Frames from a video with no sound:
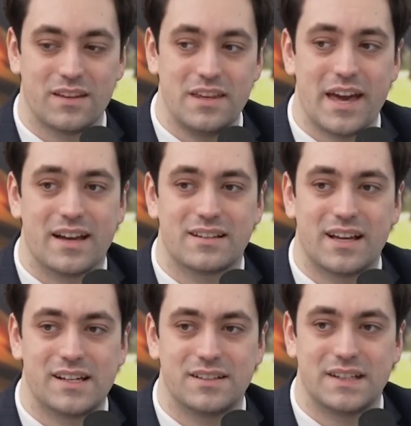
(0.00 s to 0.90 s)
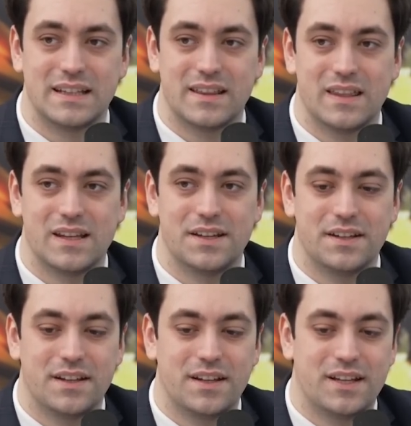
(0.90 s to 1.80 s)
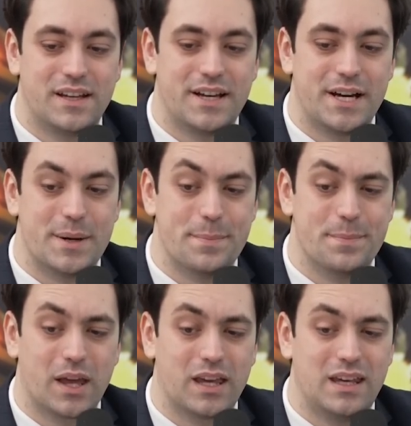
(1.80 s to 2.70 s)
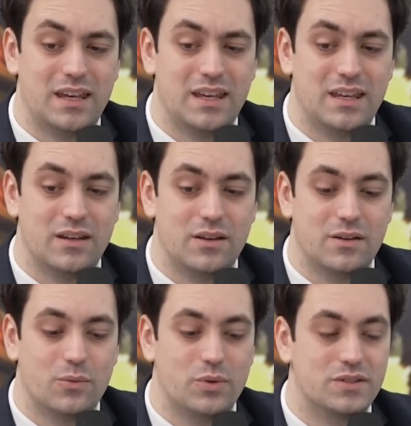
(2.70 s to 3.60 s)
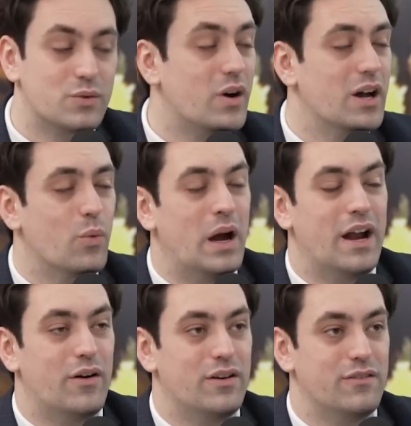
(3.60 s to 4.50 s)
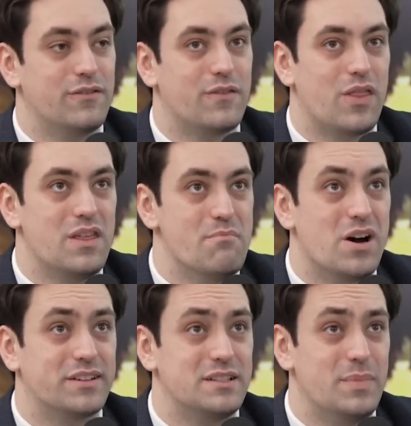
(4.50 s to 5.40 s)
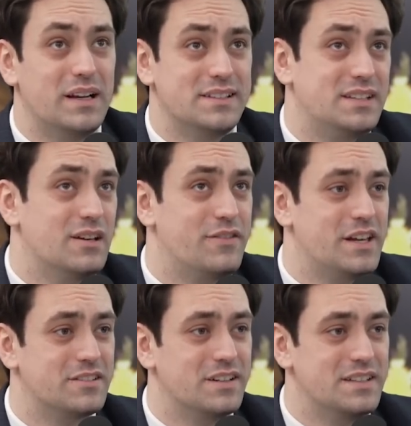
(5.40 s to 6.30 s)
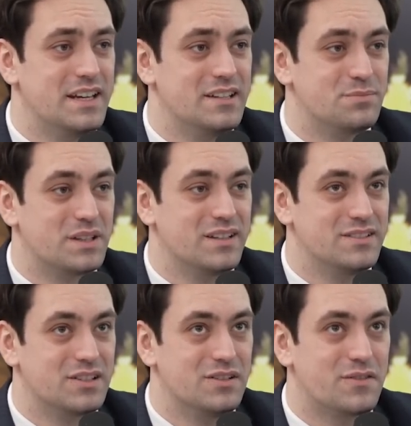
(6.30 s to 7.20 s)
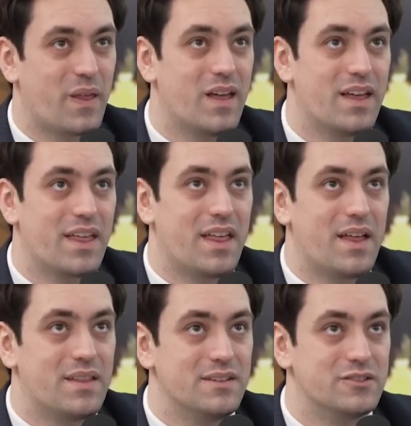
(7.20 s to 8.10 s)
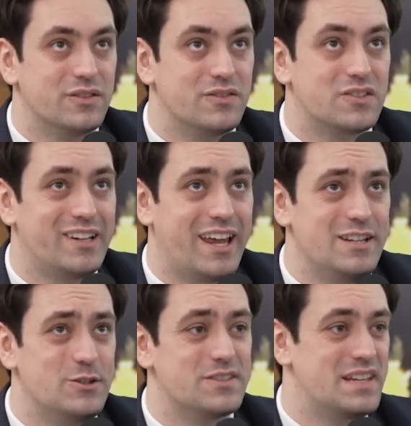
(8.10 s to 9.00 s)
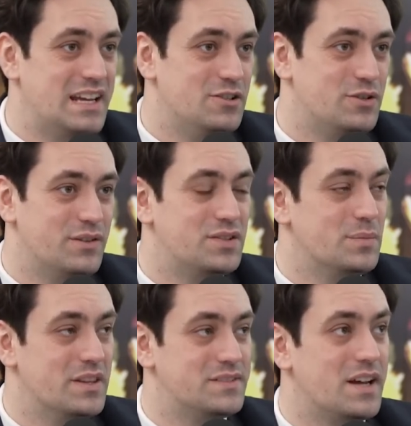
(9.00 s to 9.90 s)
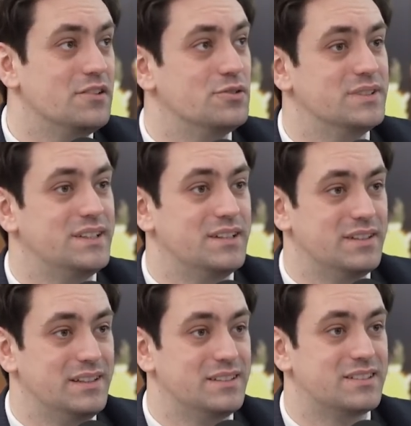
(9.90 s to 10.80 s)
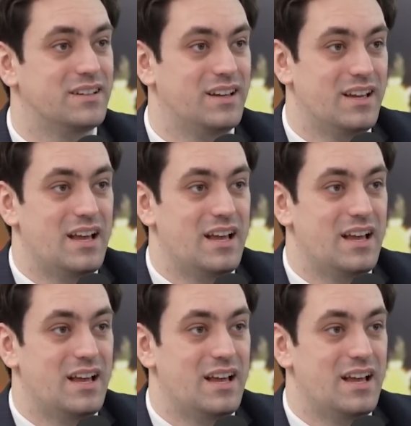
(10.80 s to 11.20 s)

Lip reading: Yeah, and I think that he was quite aware of the marketability of his ideas because of the sort of salacious nature of some of the sexual theories.